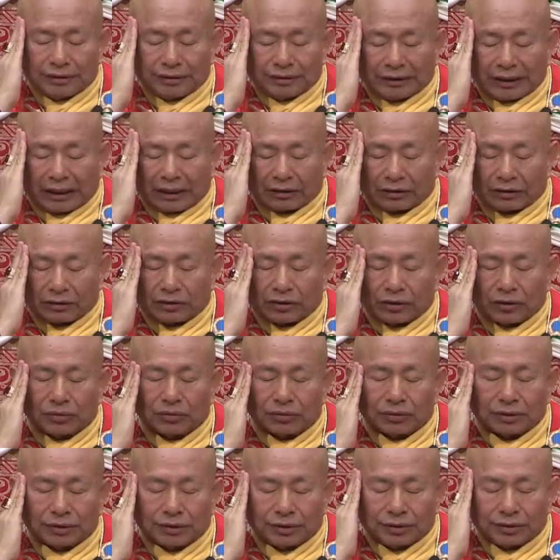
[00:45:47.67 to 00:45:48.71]
If you're
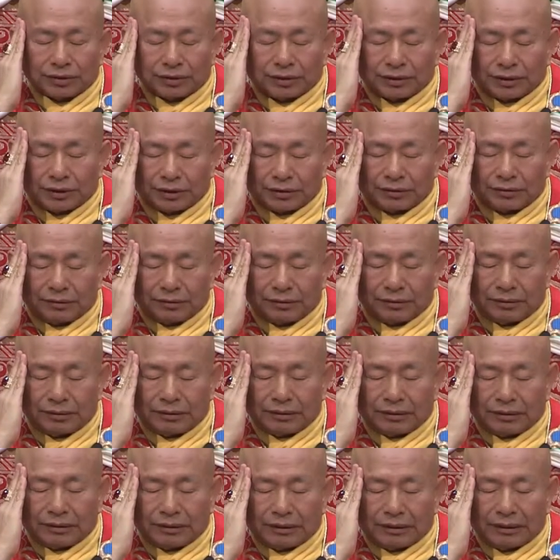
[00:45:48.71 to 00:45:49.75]
still
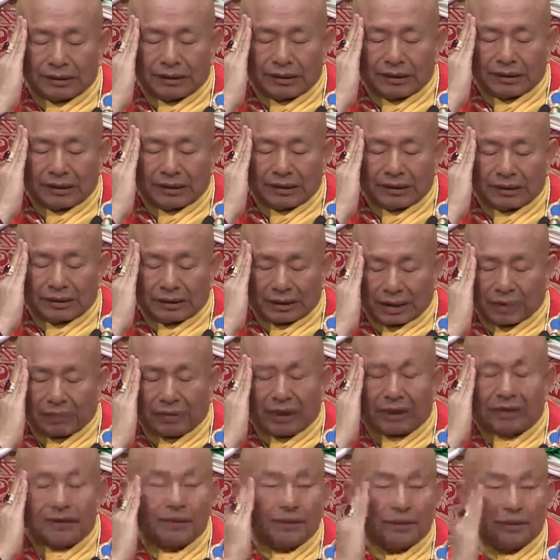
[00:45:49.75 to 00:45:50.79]
mindful or
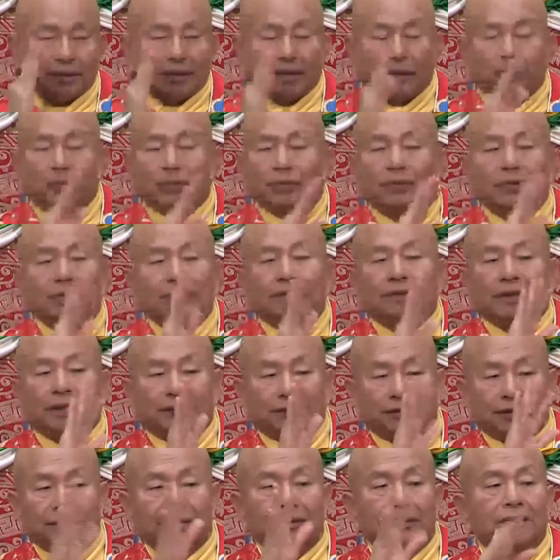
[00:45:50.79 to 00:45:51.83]
thinking about all
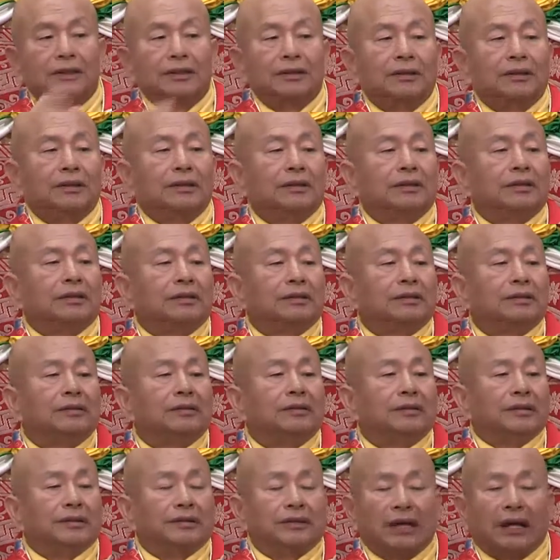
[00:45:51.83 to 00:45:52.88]
the worldly
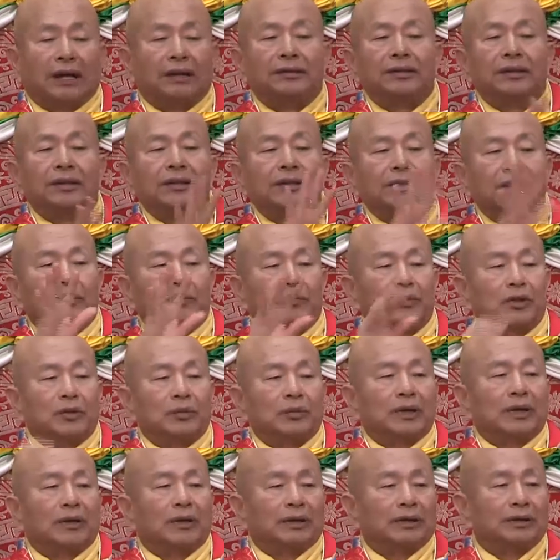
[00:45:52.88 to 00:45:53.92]
things
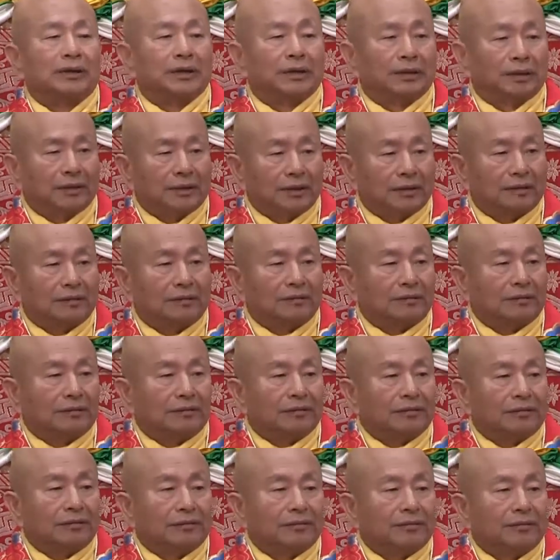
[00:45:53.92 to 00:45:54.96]
and
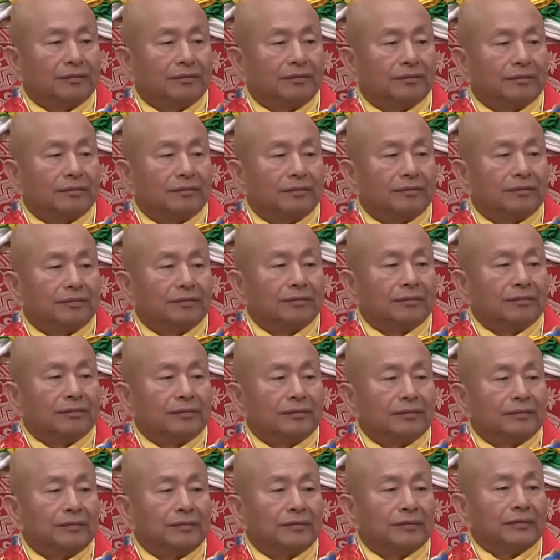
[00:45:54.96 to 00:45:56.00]
about desires,
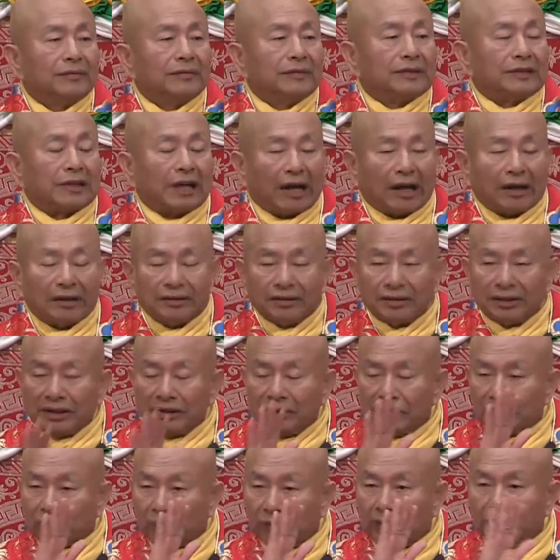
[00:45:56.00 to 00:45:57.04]
then it's impossible
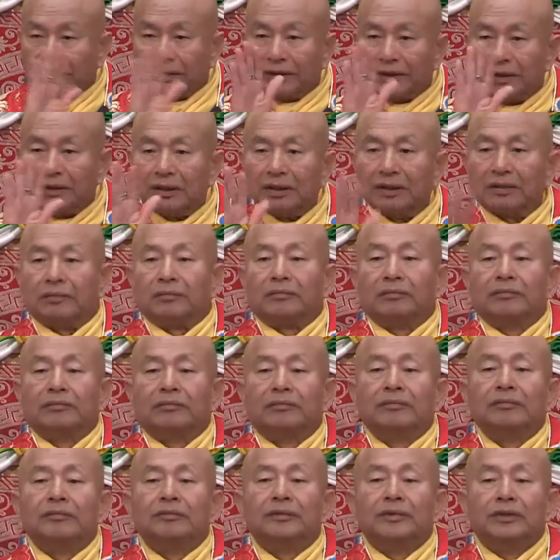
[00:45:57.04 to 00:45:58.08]
for you to enter
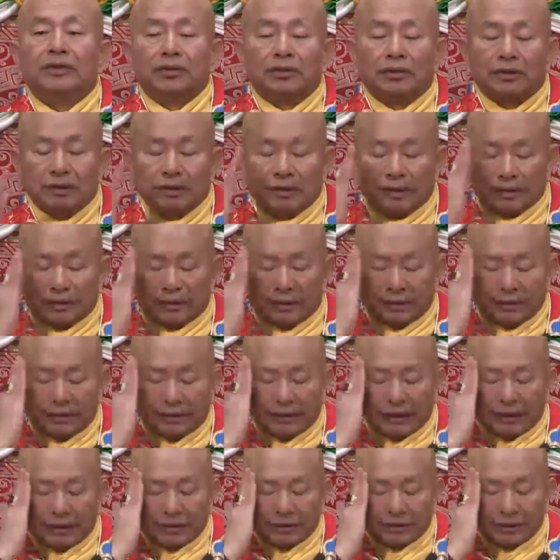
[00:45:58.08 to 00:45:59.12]
into meditation or to
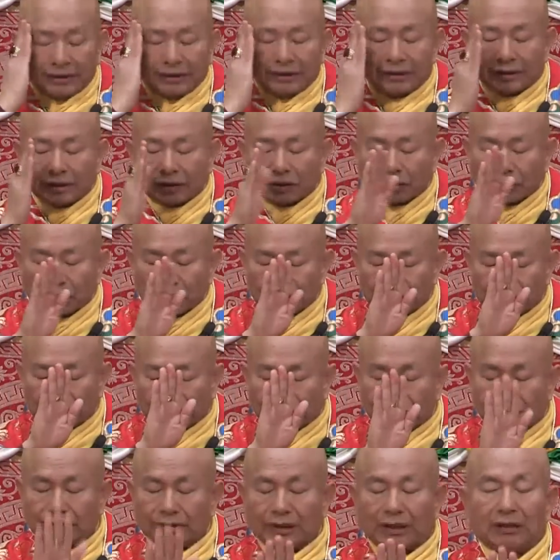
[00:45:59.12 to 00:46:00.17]
generate meditative
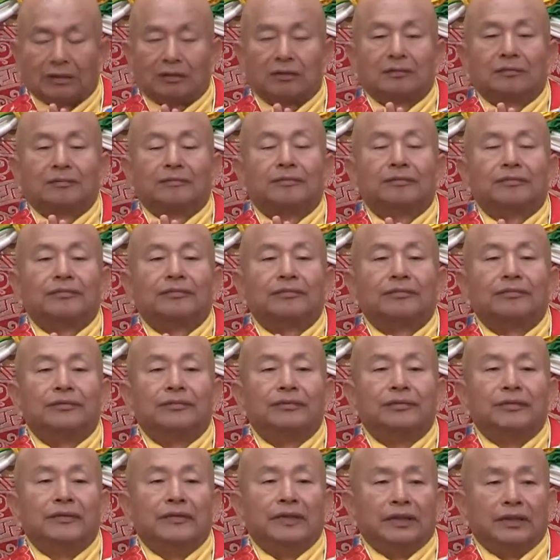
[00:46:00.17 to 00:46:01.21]
power.
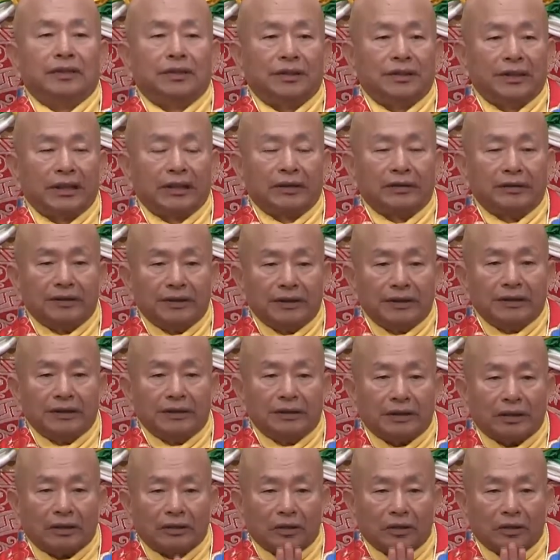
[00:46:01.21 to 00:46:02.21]
The only way